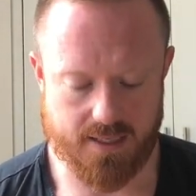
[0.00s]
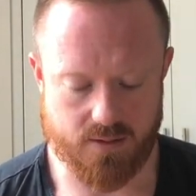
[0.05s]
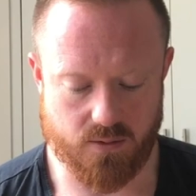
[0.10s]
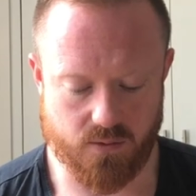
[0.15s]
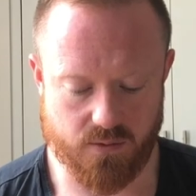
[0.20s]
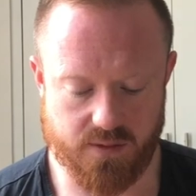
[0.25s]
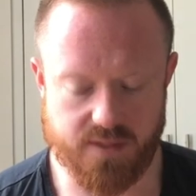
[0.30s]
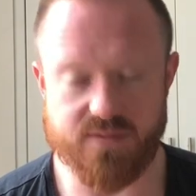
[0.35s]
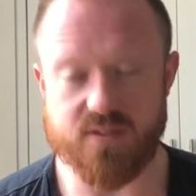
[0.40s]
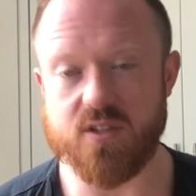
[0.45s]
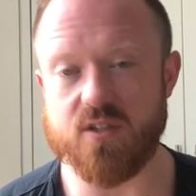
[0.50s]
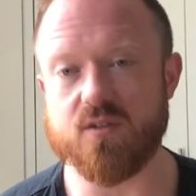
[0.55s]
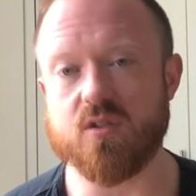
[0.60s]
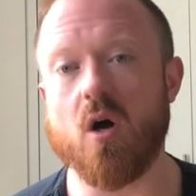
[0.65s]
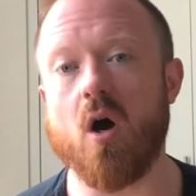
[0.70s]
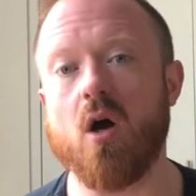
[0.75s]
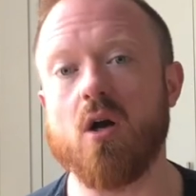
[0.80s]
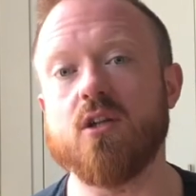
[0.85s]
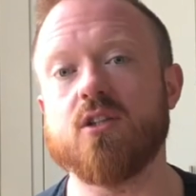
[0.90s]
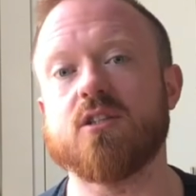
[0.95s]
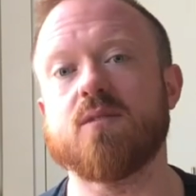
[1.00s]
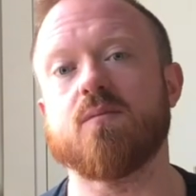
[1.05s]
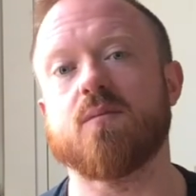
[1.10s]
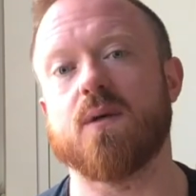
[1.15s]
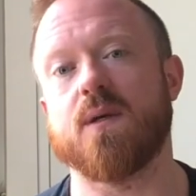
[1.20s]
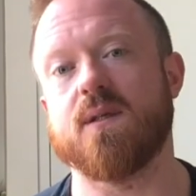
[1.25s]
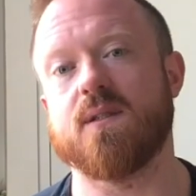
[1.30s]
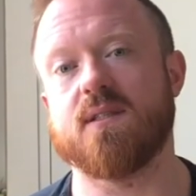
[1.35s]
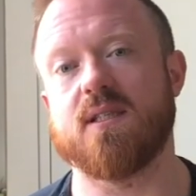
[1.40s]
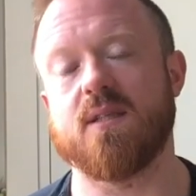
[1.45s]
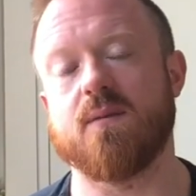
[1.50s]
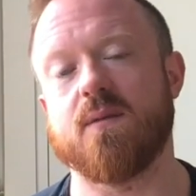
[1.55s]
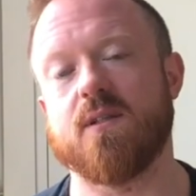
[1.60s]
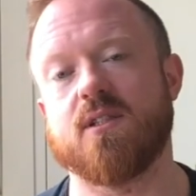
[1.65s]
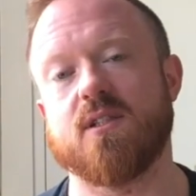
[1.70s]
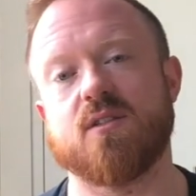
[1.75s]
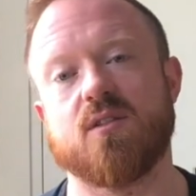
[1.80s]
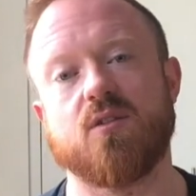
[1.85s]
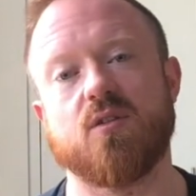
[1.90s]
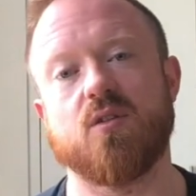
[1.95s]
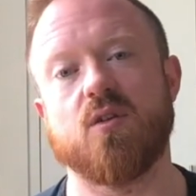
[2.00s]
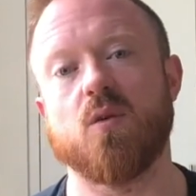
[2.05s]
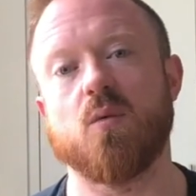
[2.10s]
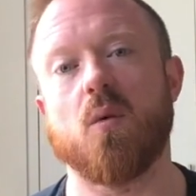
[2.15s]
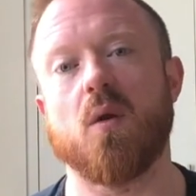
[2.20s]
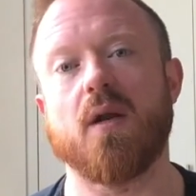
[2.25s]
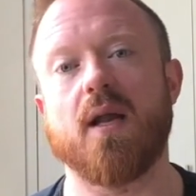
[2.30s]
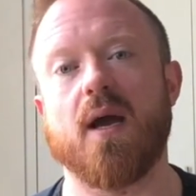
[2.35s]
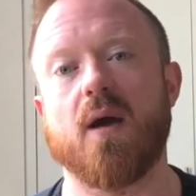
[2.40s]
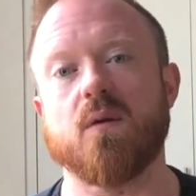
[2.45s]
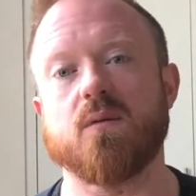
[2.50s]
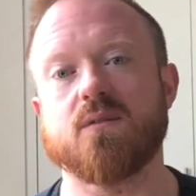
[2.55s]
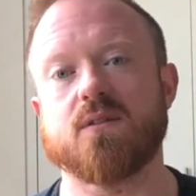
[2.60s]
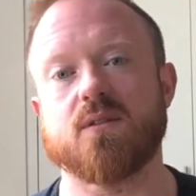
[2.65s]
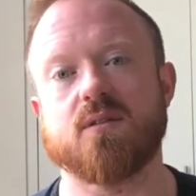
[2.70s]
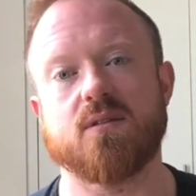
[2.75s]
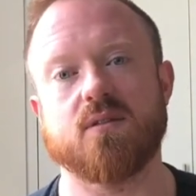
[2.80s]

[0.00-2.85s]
or even use collagen protein, which is a new one out.